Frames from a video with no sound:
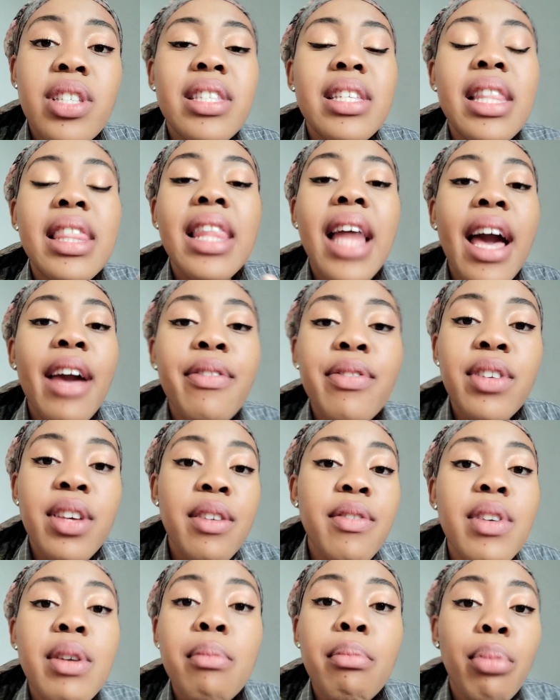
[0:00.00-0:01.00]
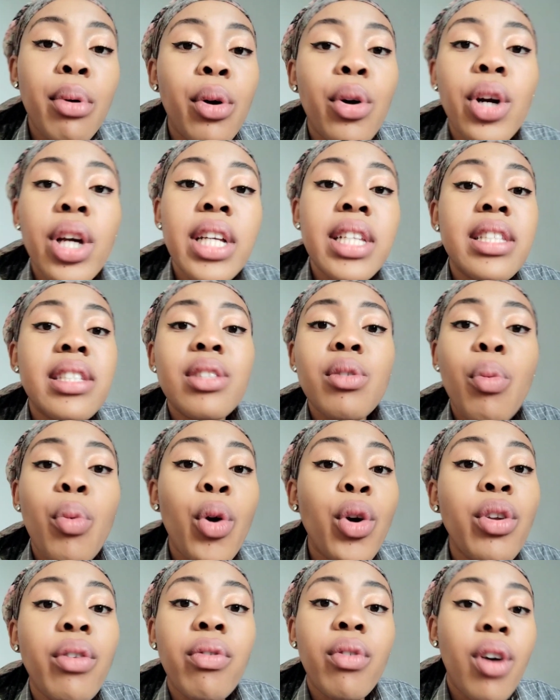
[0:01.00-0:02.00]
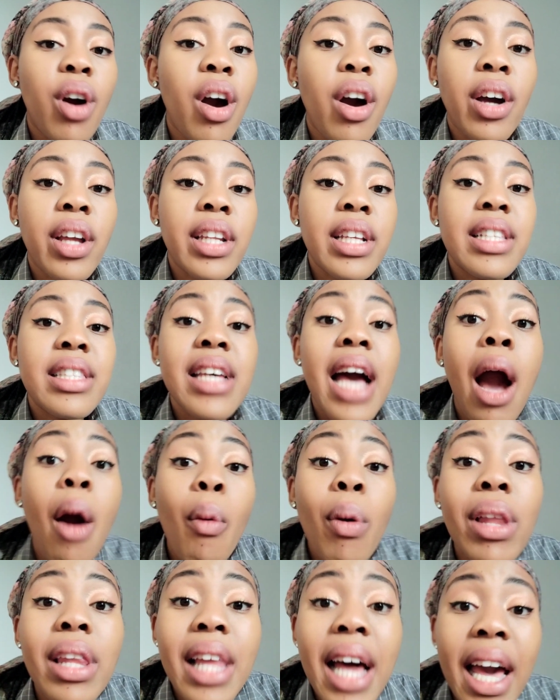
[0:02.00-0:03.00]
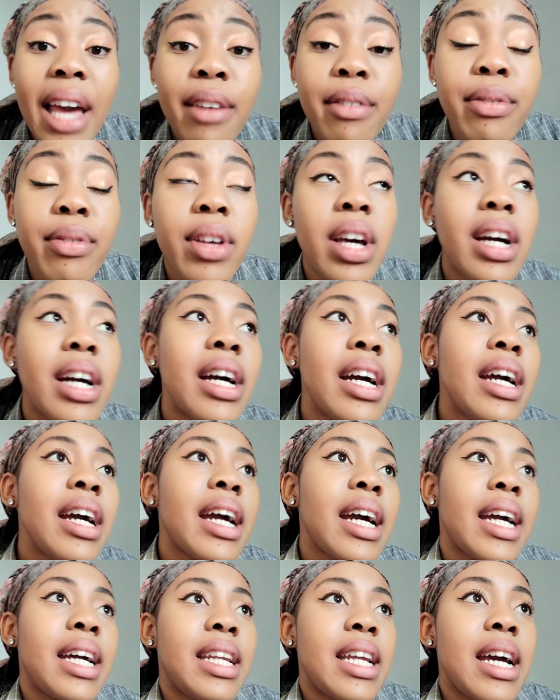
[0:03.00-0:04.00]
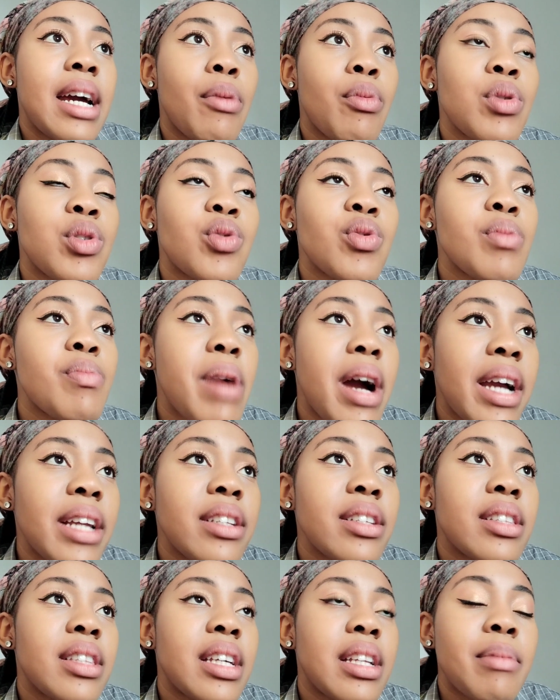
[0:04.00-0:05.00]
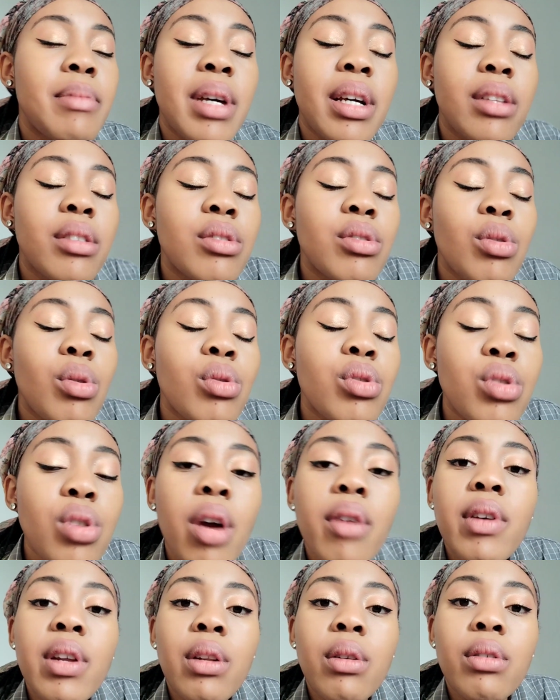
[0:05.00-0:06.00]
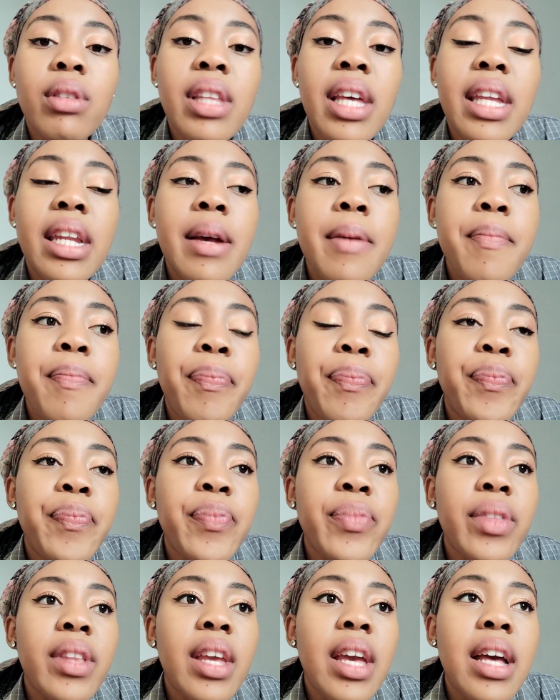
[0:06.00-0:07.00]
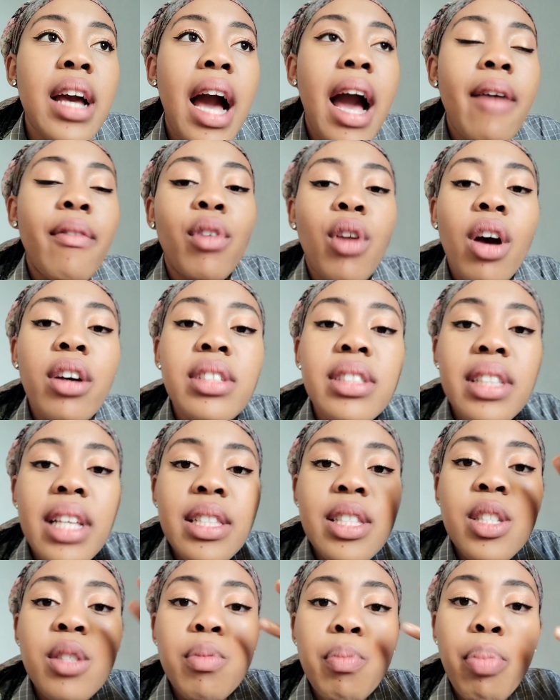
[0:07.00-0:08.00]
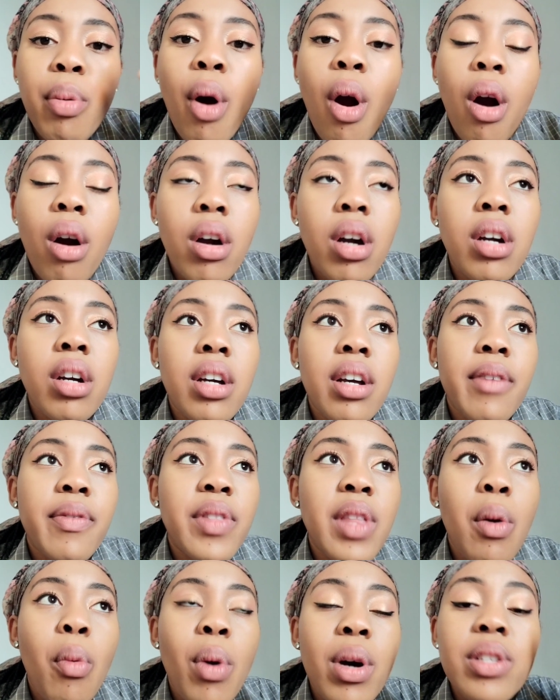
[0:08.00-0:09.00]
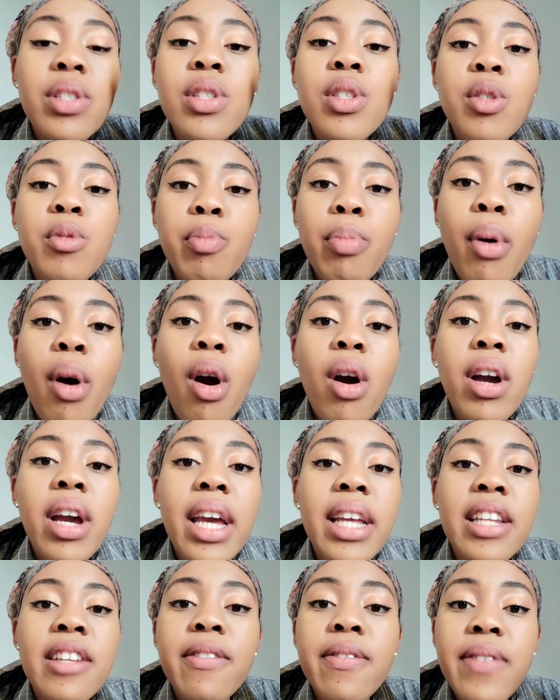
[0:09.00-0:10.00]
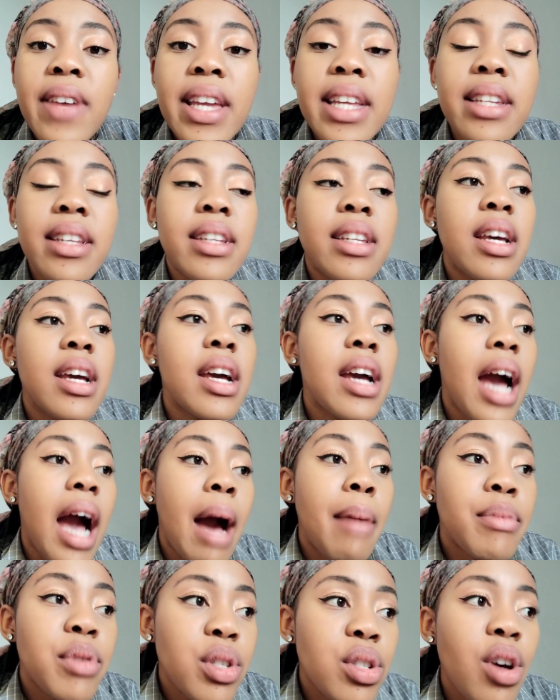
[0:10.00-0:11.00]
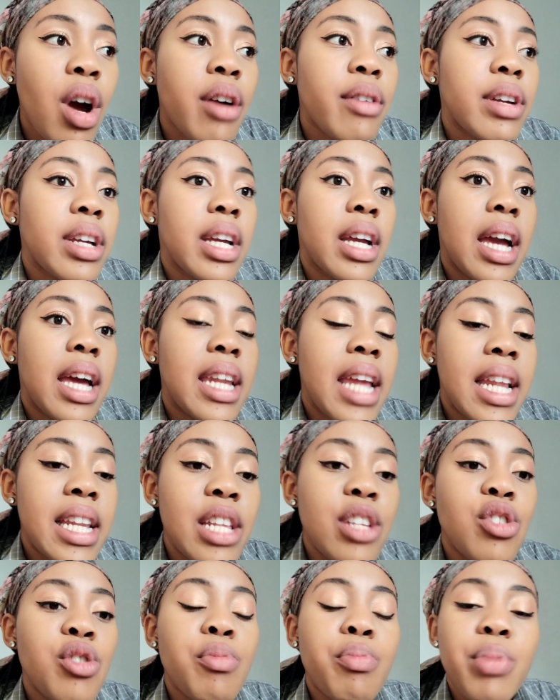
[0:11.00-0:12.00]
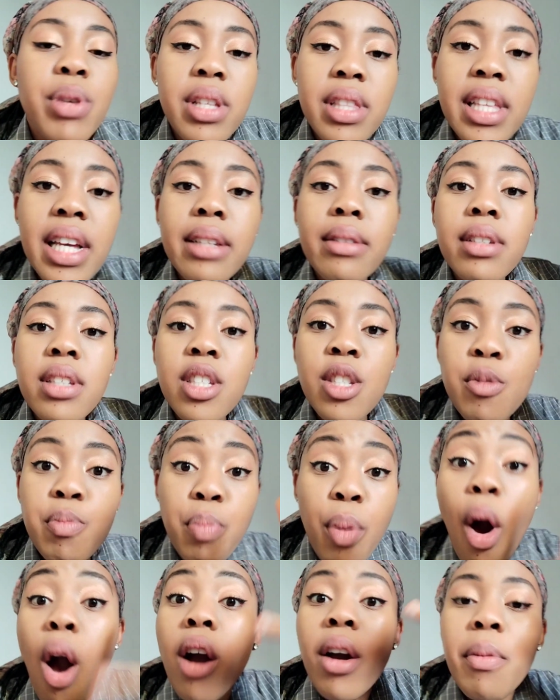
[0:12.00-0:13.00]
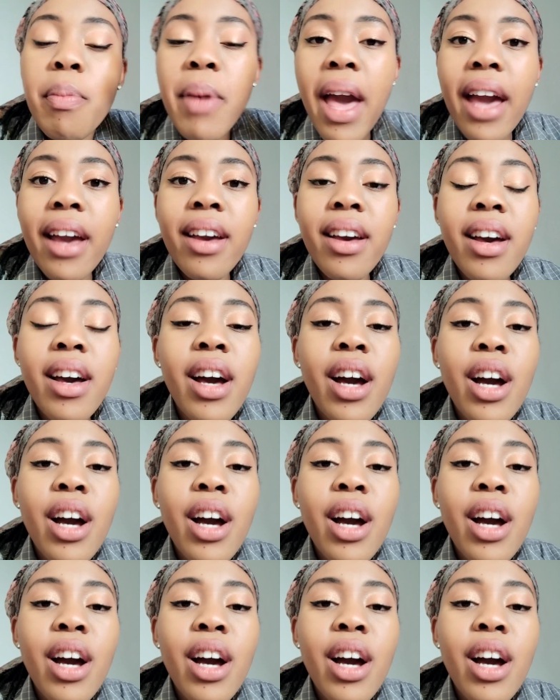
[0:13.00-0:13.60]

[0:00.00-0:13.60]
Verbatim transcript: It's a life-giving book. It's the Word of God. It's our life. And I was reminded that I'm like, so sorry, Lord, that I've lost that spark. If there was a spark and it faded, I'm sorry. And I need to bring that spark back.